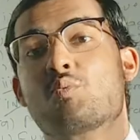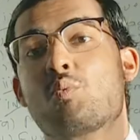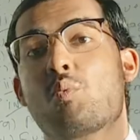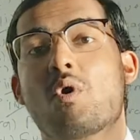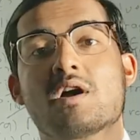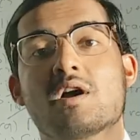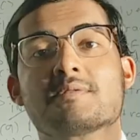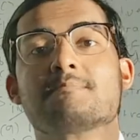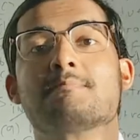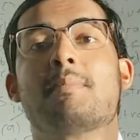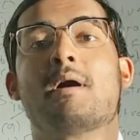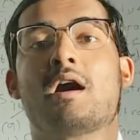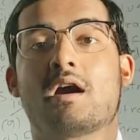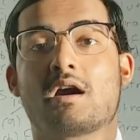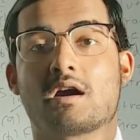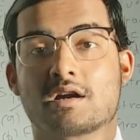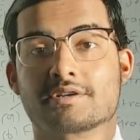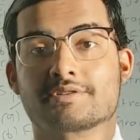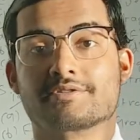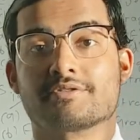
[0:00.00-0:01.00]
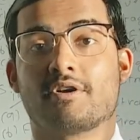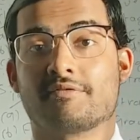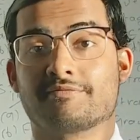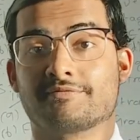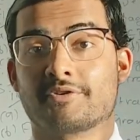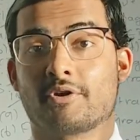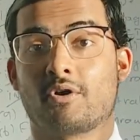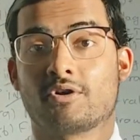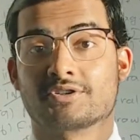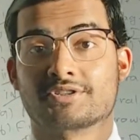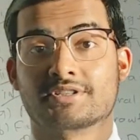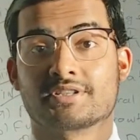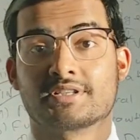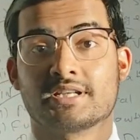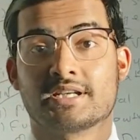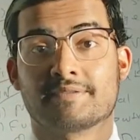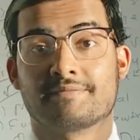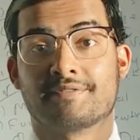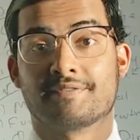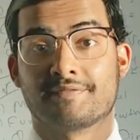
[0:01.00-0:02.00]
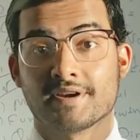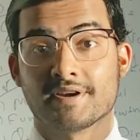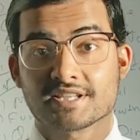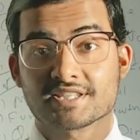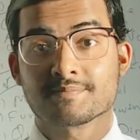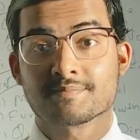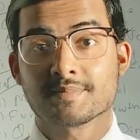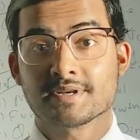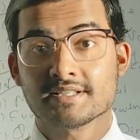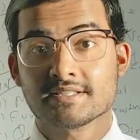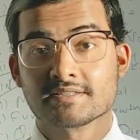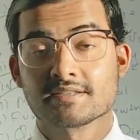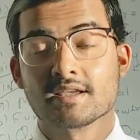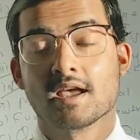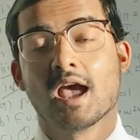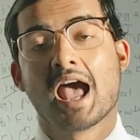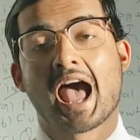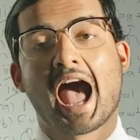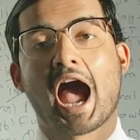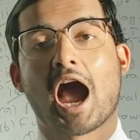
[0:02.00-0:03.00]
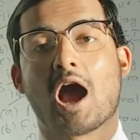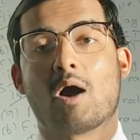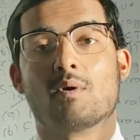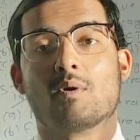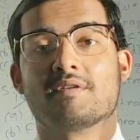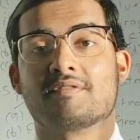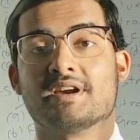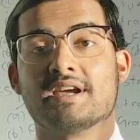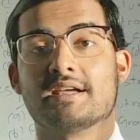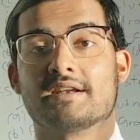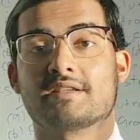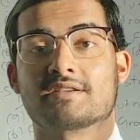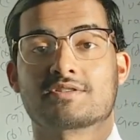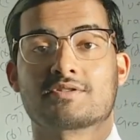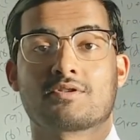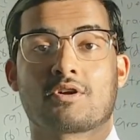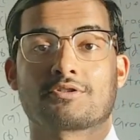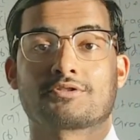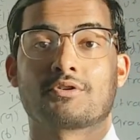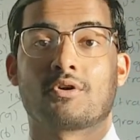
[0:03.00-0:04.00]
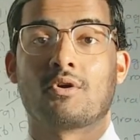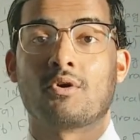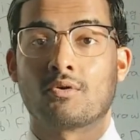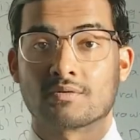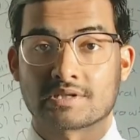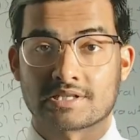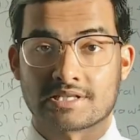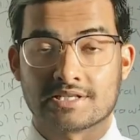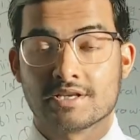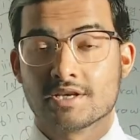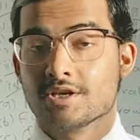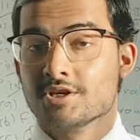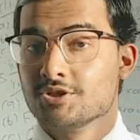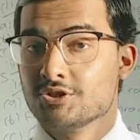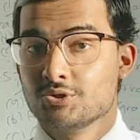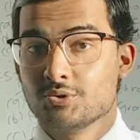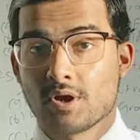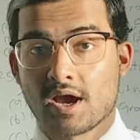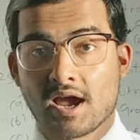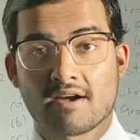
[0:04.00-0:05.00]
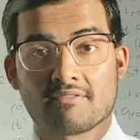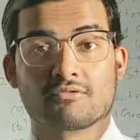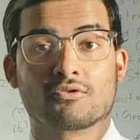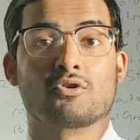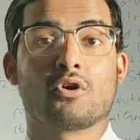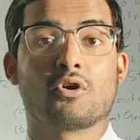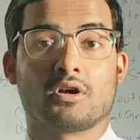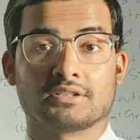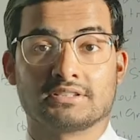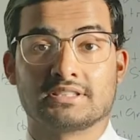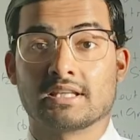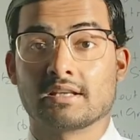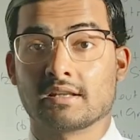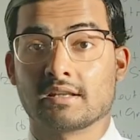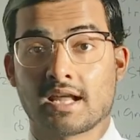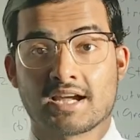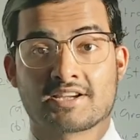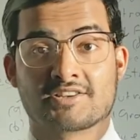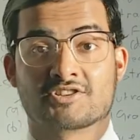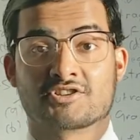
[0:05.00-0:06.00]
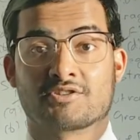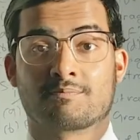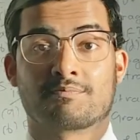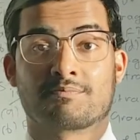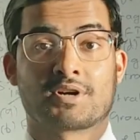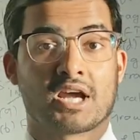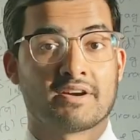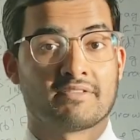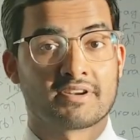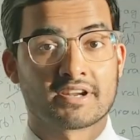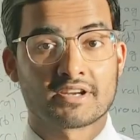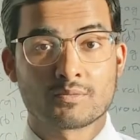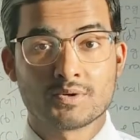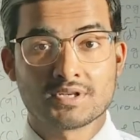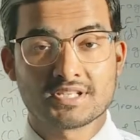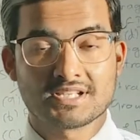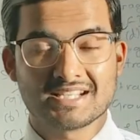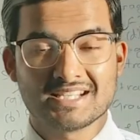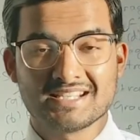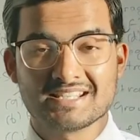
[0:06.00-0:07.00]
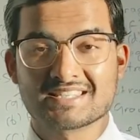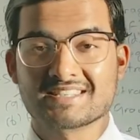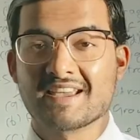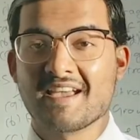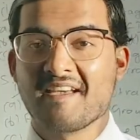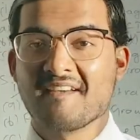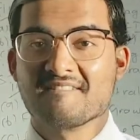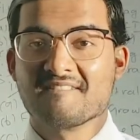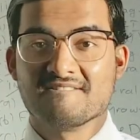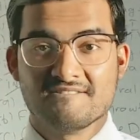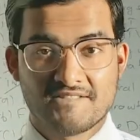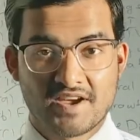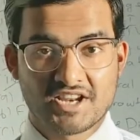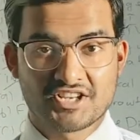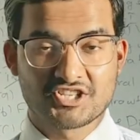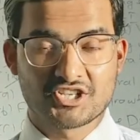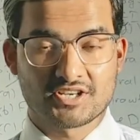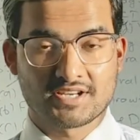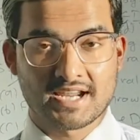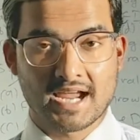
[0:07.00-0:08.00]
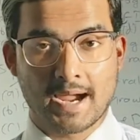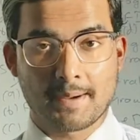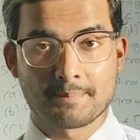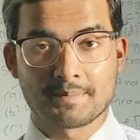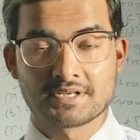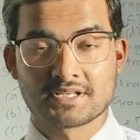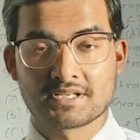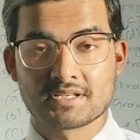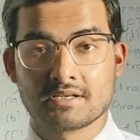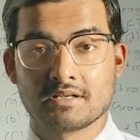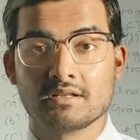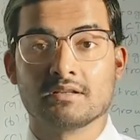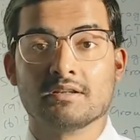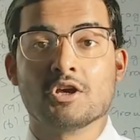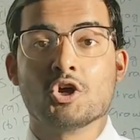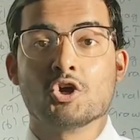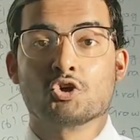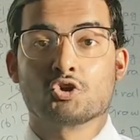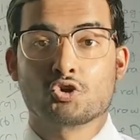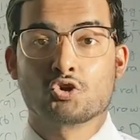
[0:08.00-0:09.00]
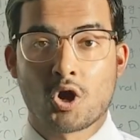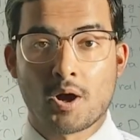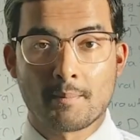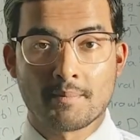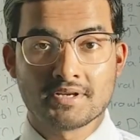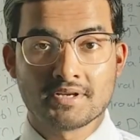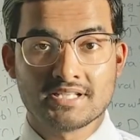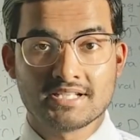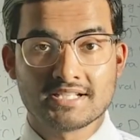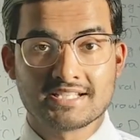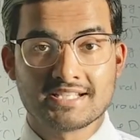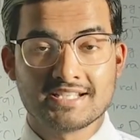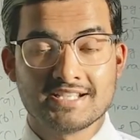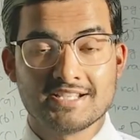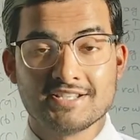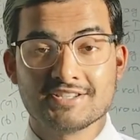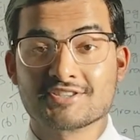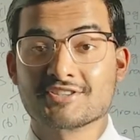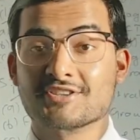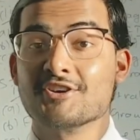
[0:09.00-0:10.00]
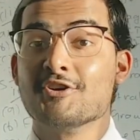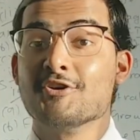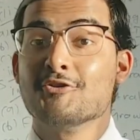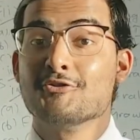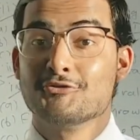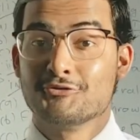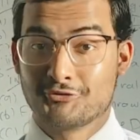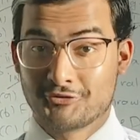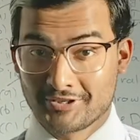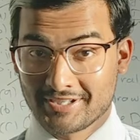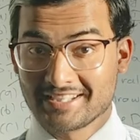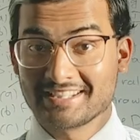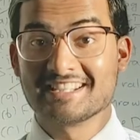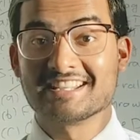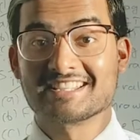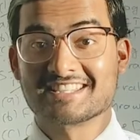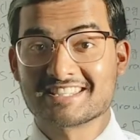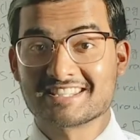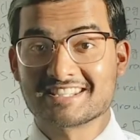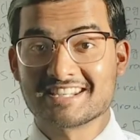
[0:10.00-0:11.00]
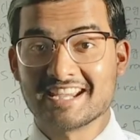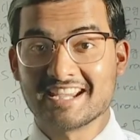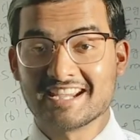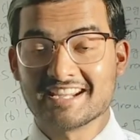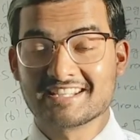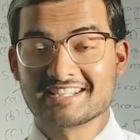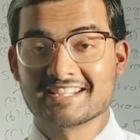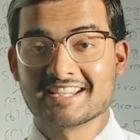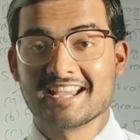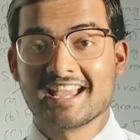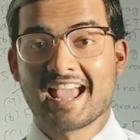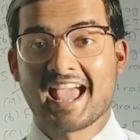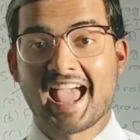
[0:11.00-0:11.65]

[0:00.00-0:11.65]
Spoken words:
one part of the alternative investments. However, it is not only. You have got the likes of private equities, venture capital, commodities, real estate,